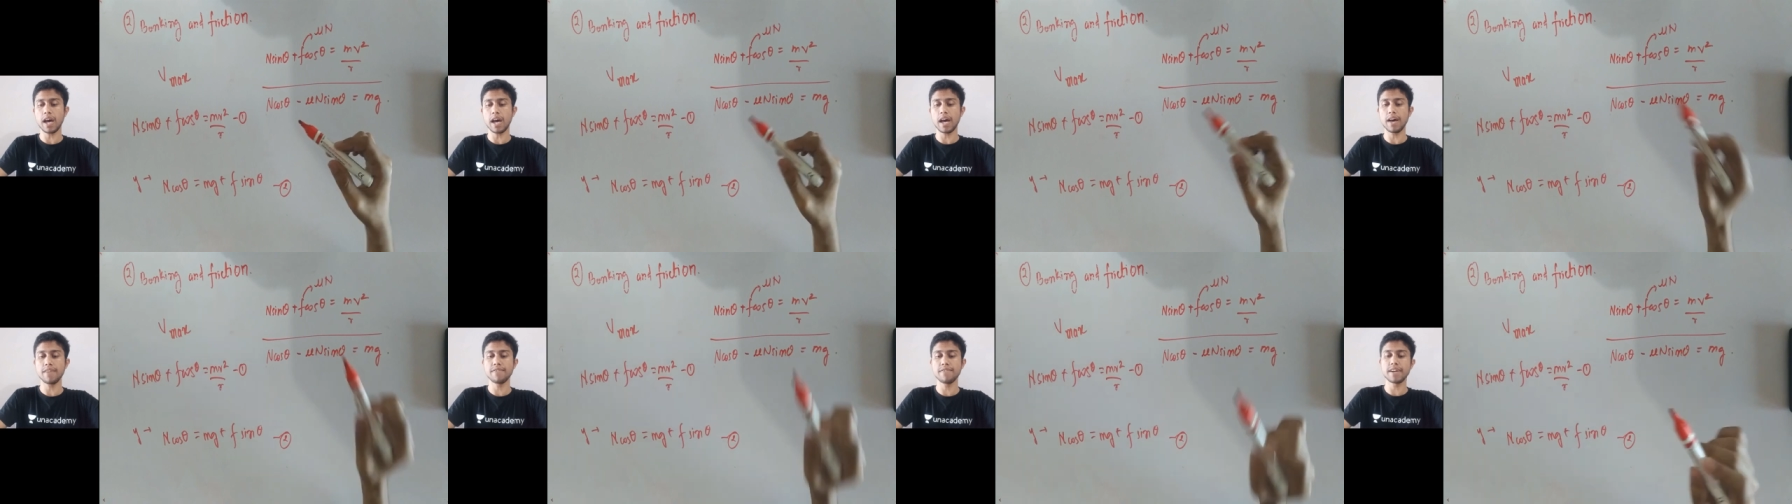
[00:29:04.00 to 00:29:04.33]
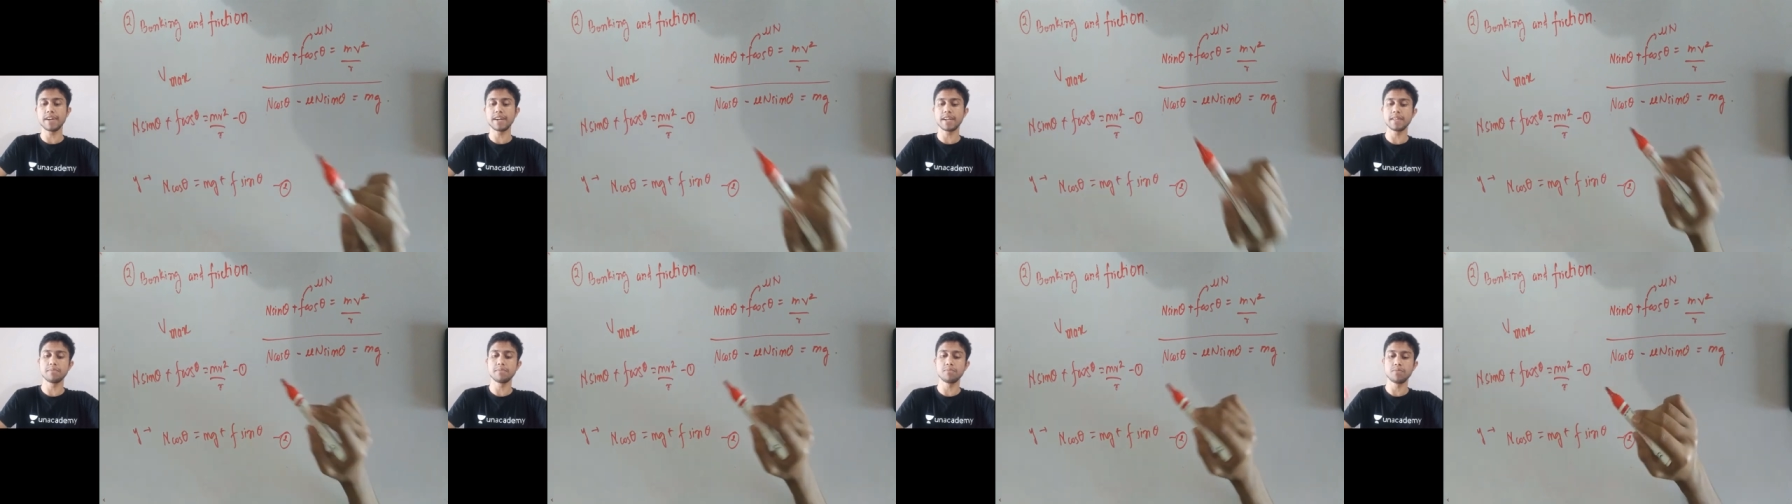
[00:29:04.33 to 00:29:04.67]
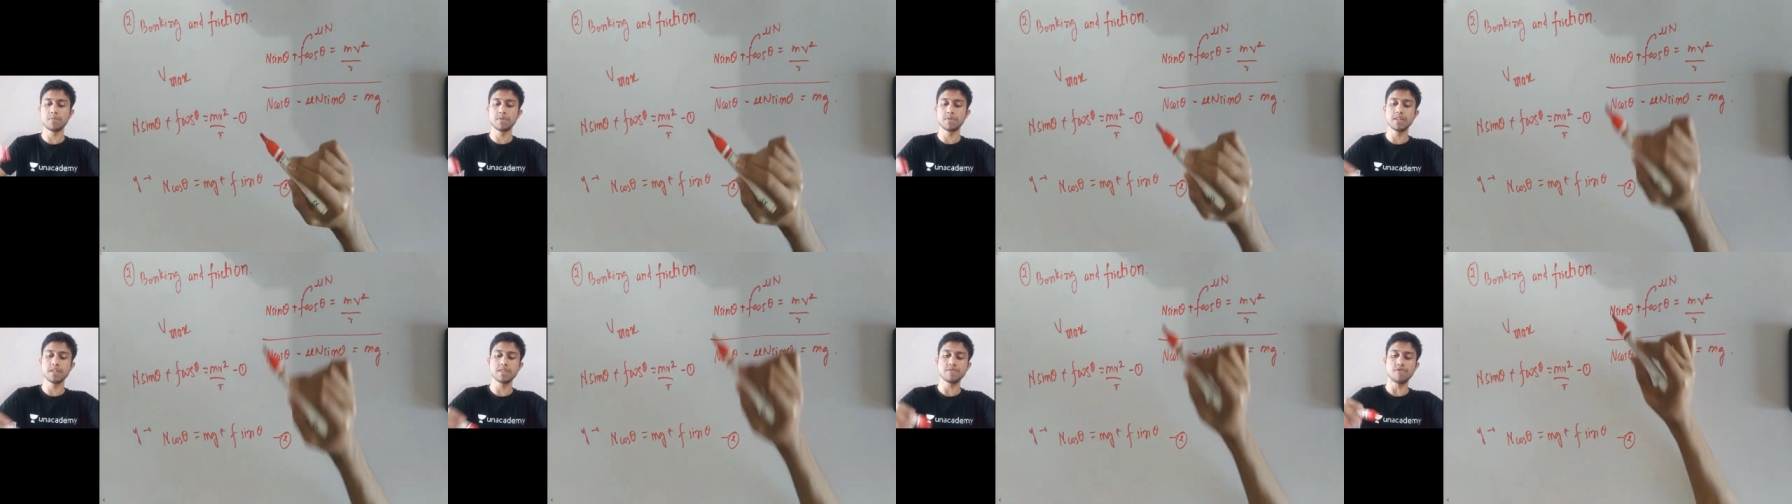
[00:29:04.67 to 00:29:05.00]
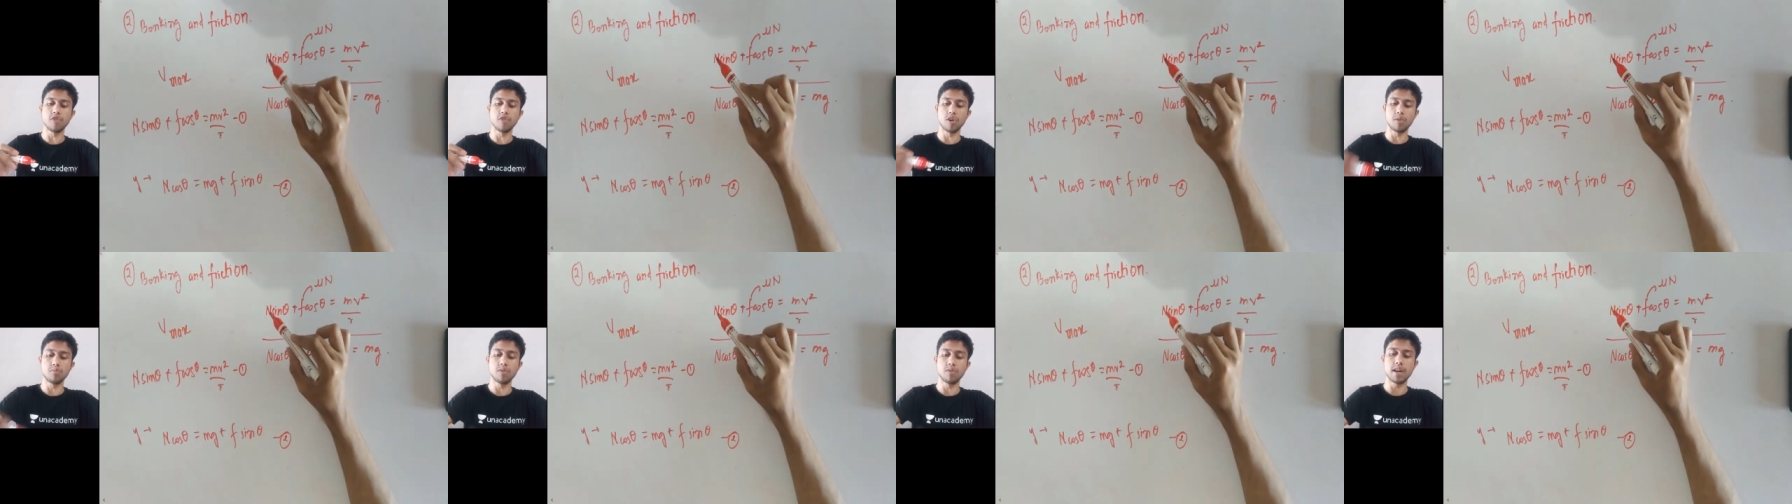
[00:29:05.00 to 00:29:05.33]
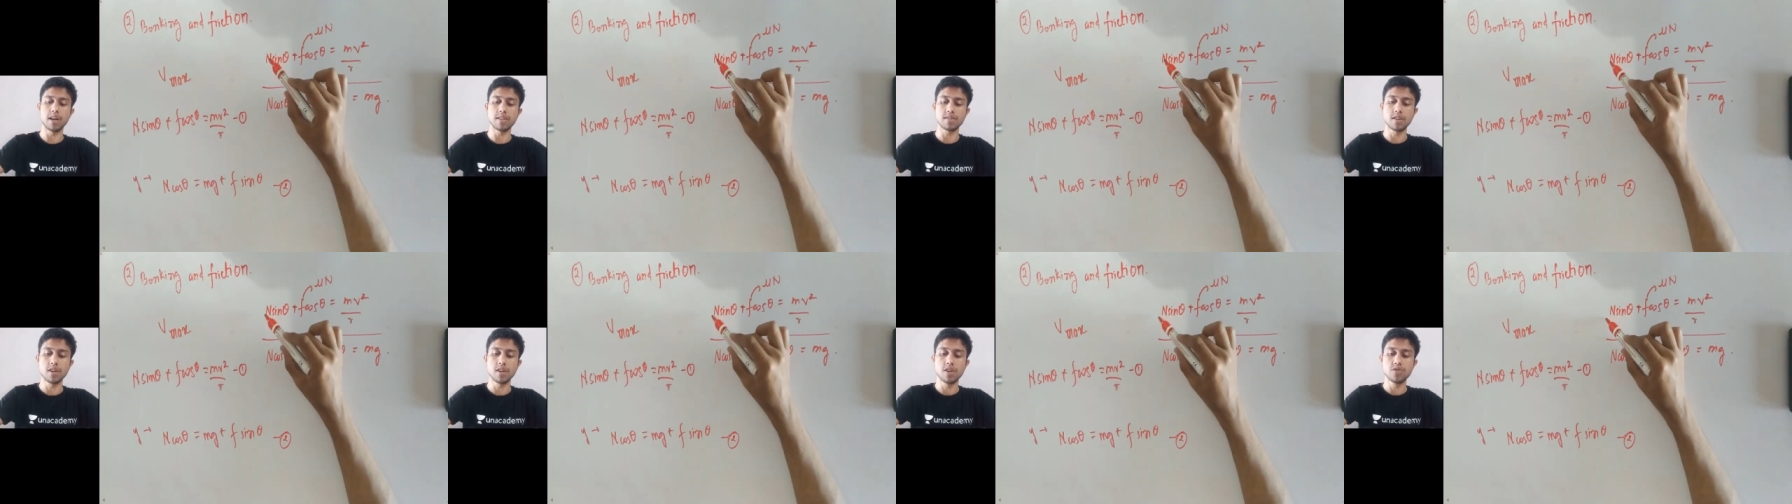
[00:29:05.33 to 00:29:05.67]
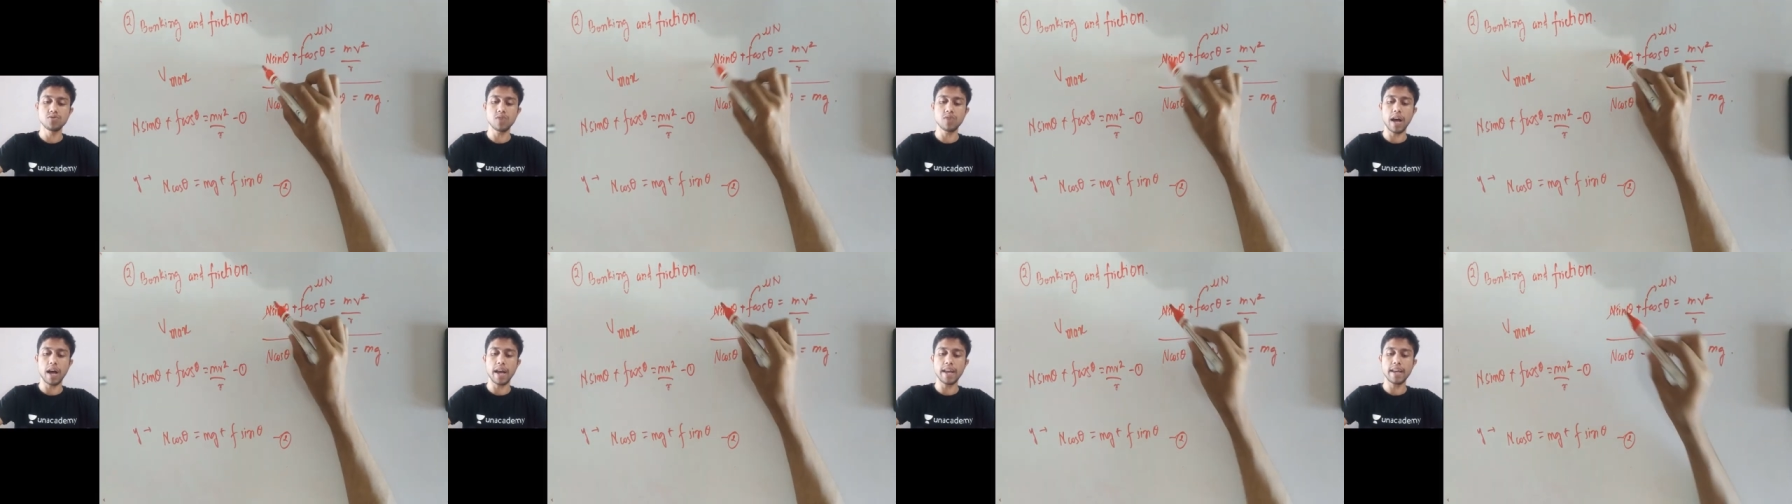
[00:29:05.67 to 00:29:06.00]
have written these formulas. So
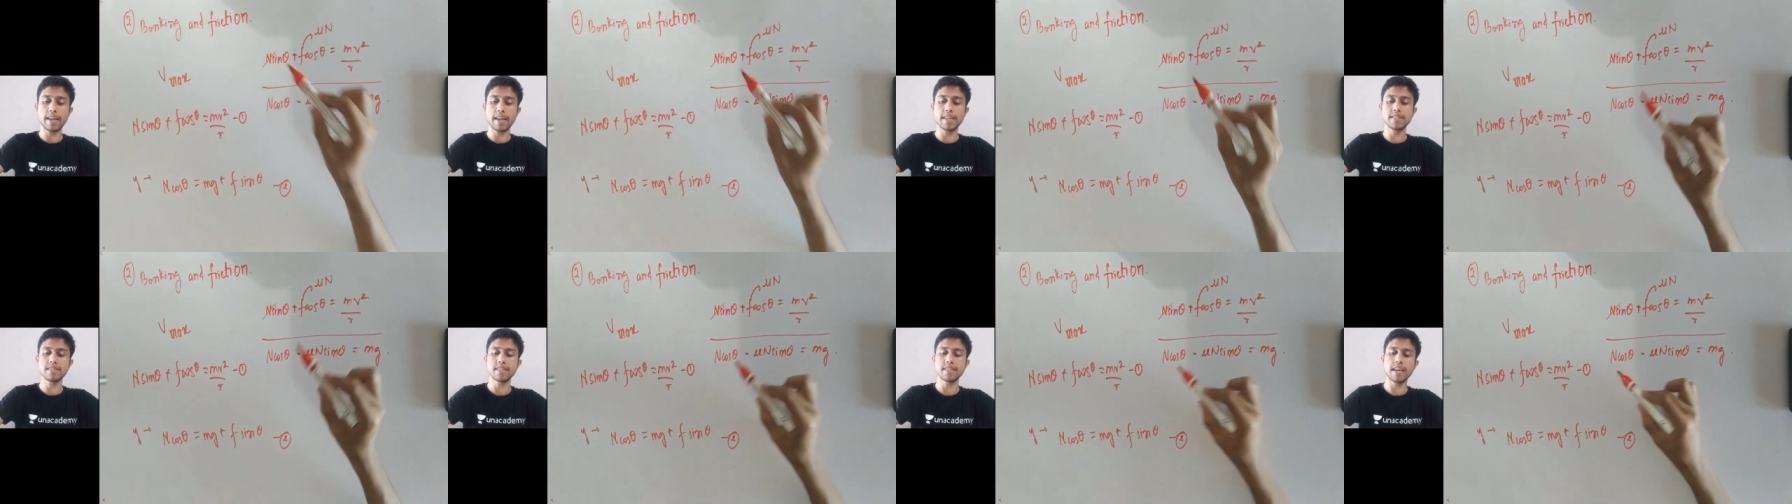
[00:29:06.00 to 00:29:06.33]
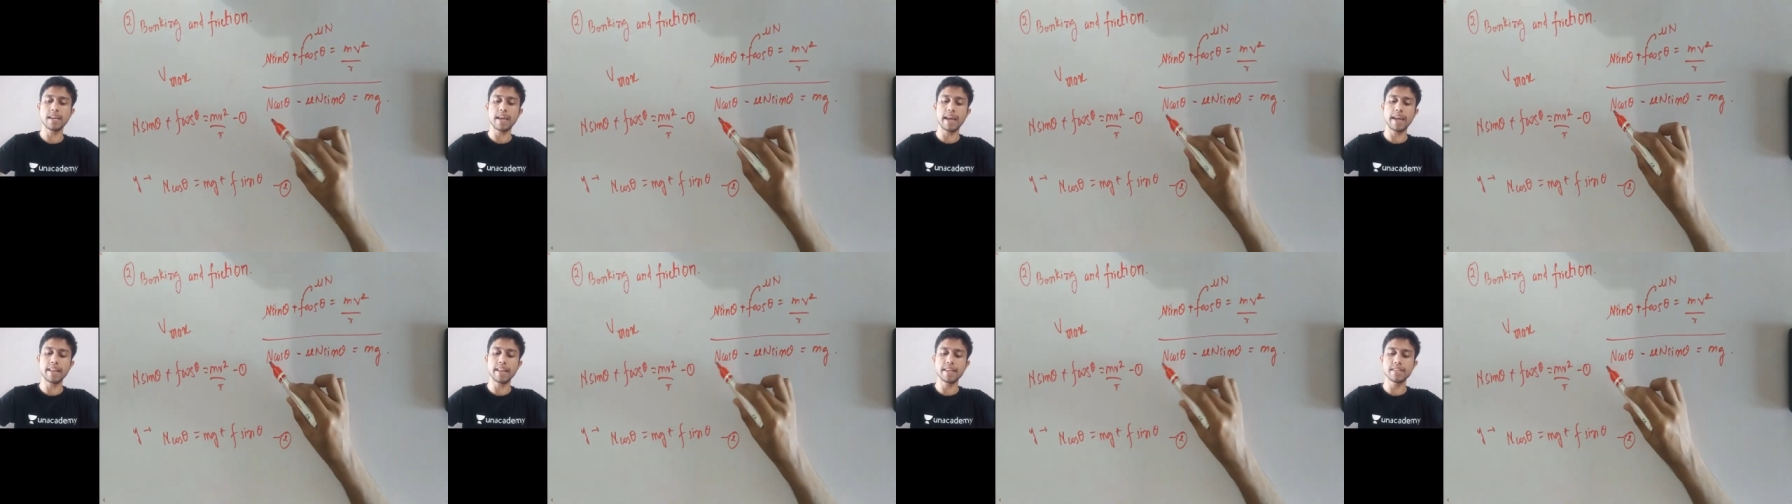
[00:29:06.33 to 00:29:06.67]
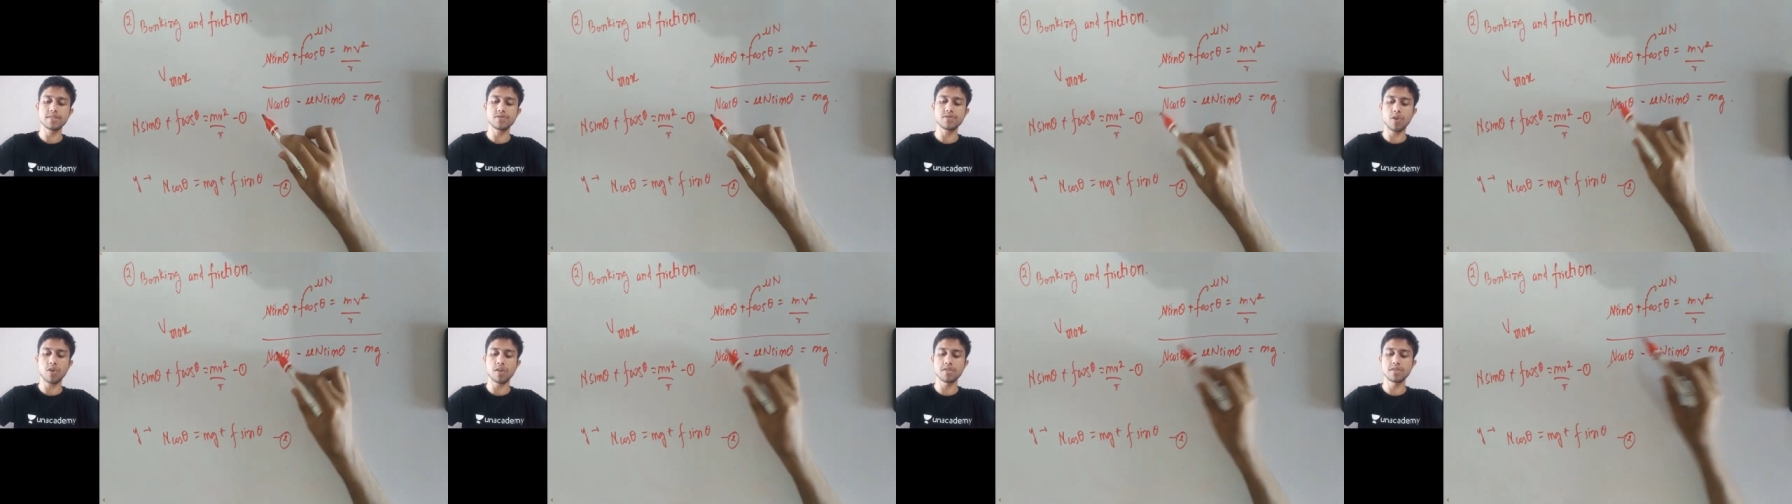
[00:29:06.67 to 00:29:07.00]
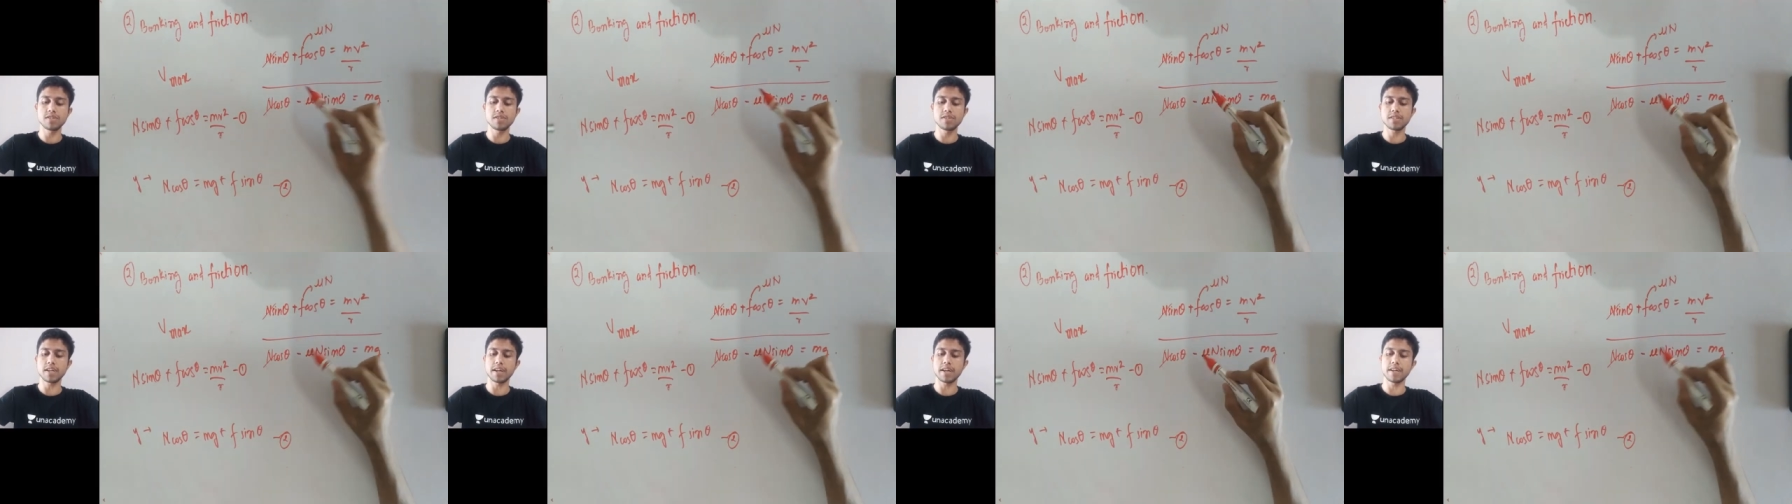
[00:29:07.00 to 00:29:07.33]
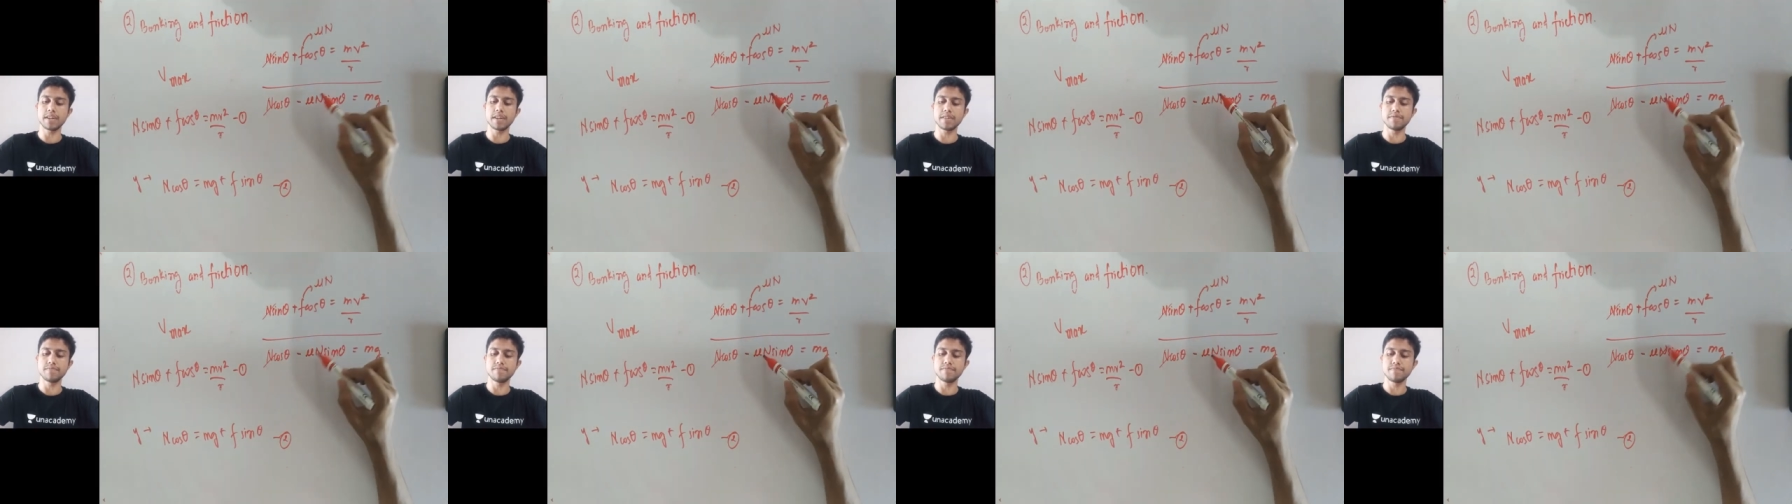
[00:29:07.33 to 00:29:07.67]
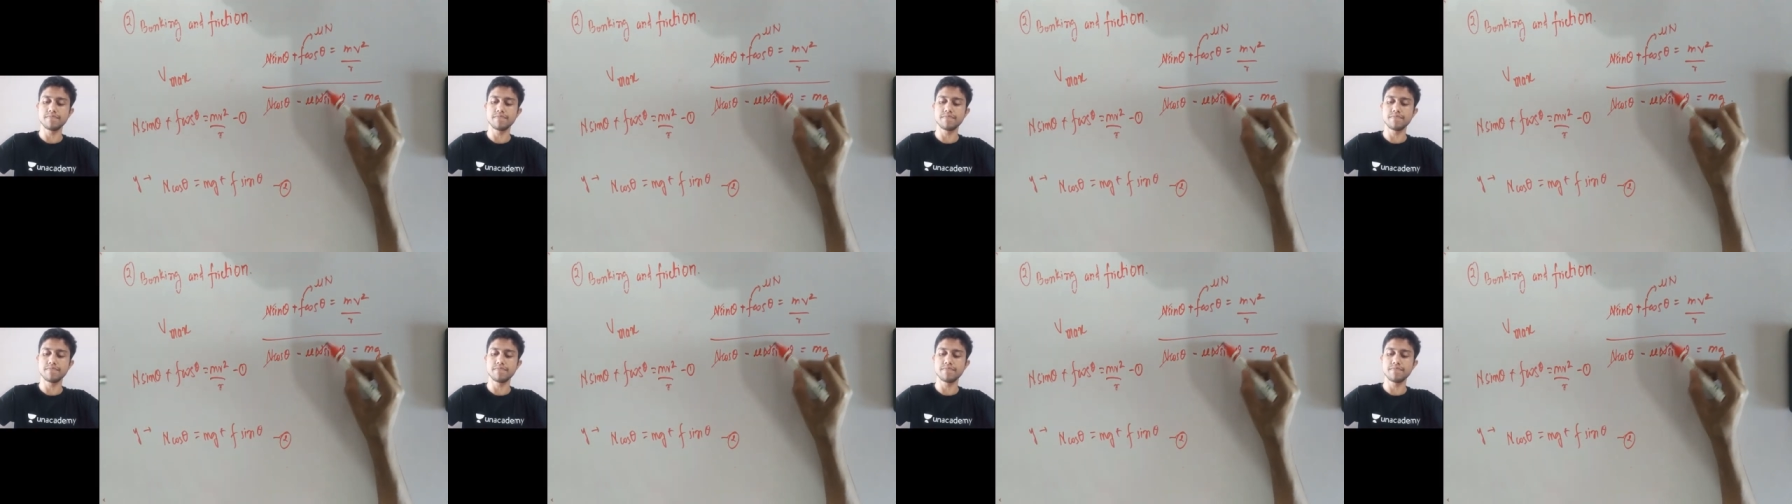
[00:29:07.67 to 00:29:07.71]
I can see n is constant.